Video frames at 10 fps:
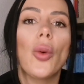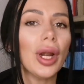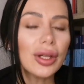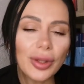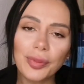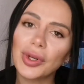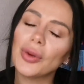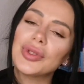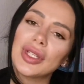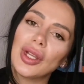what are the
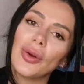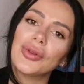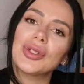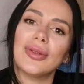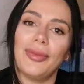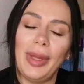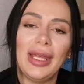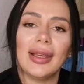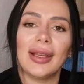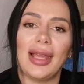pros and cons of
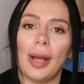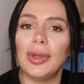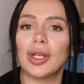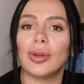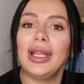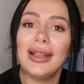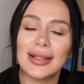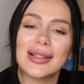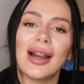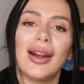being a cabin crew in
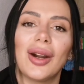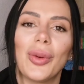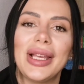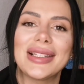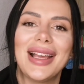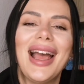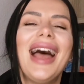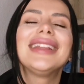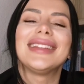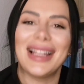Qatar Airways,
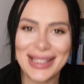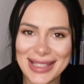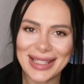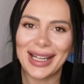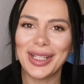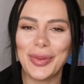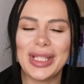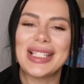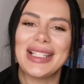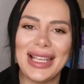and let's start
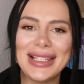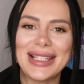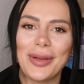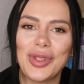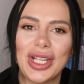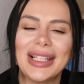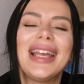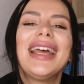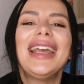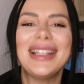with today's subject,
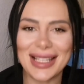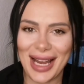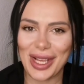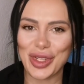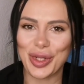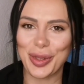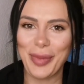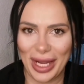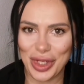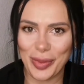international
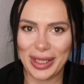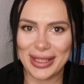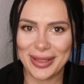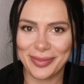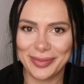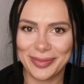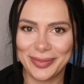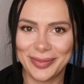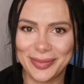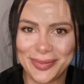management.
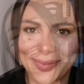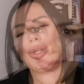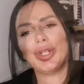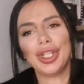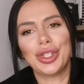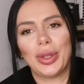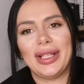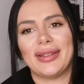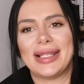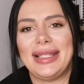In order to
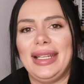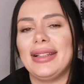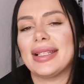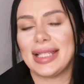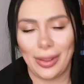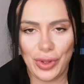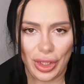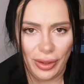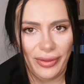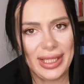understand the
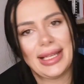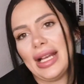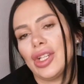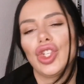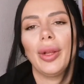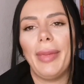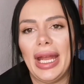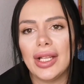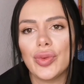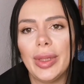subject of international
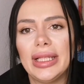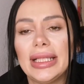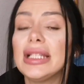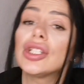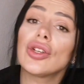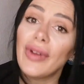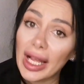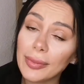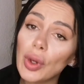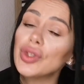management, it is of
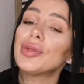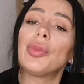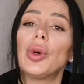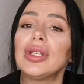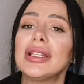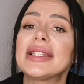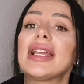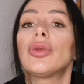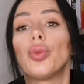utmost importance that